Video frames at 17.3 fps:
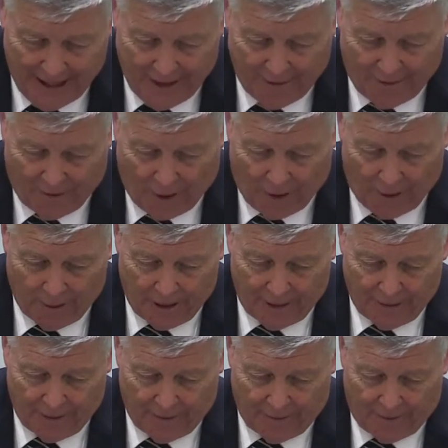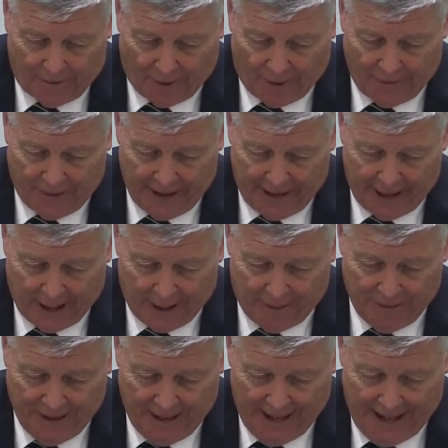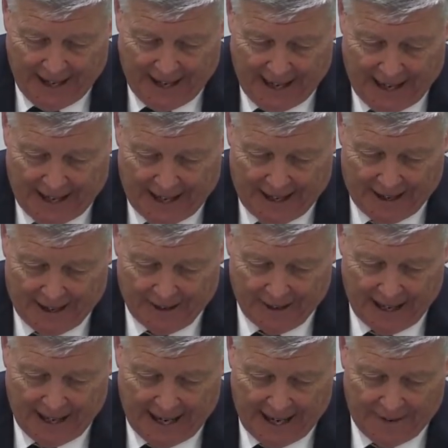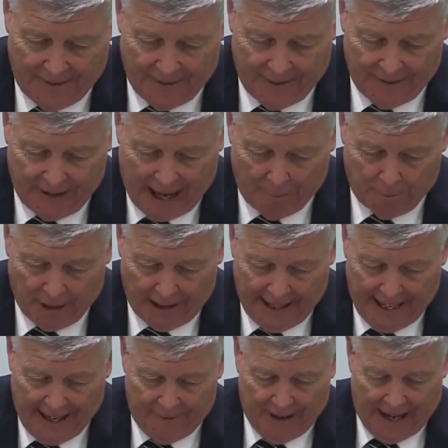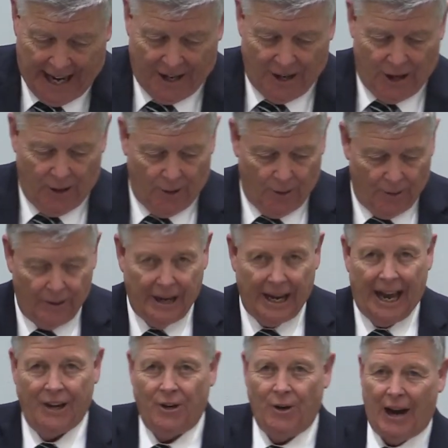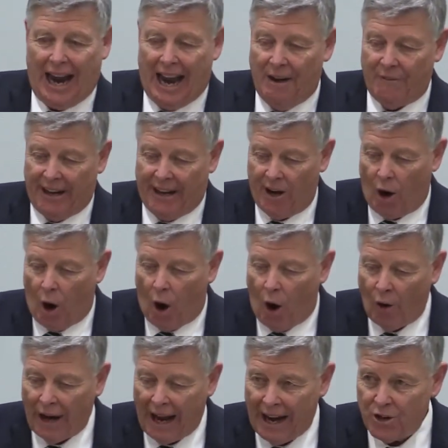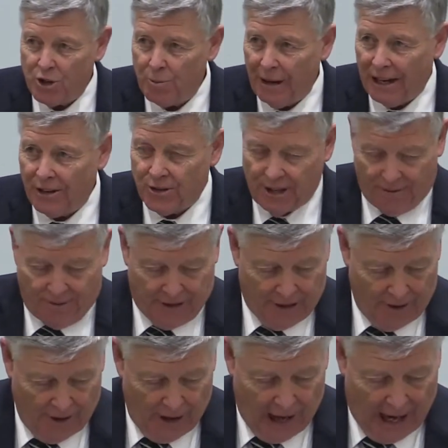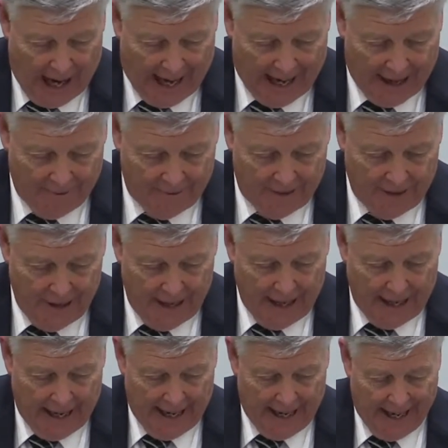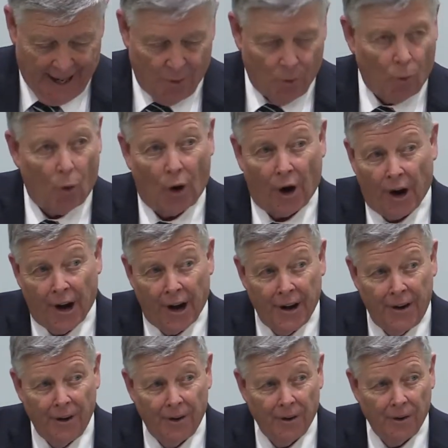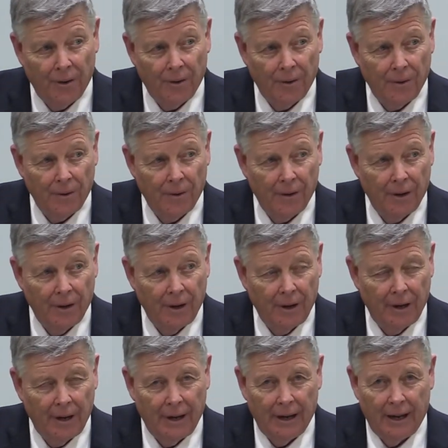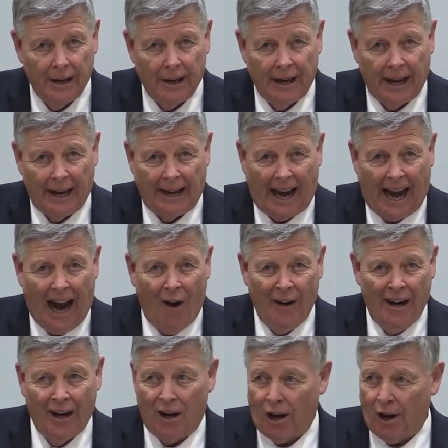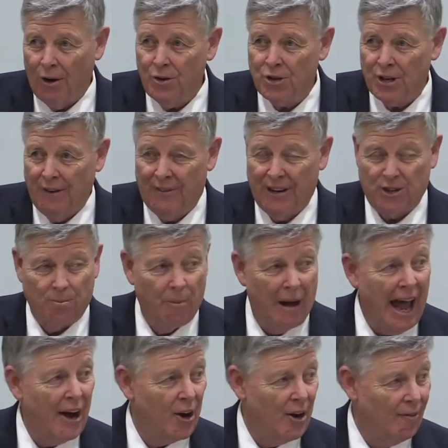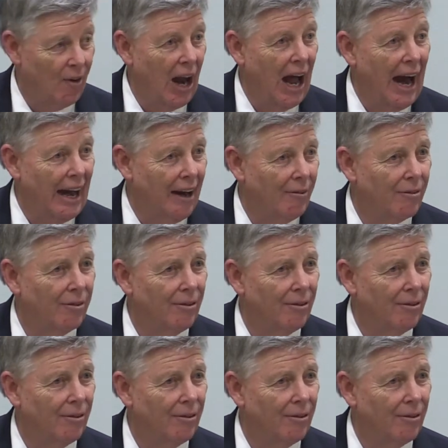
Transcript: for, for them uh, and that believe, and you and you have it in all aspects of your life, in word, and how inclusive is manner of life.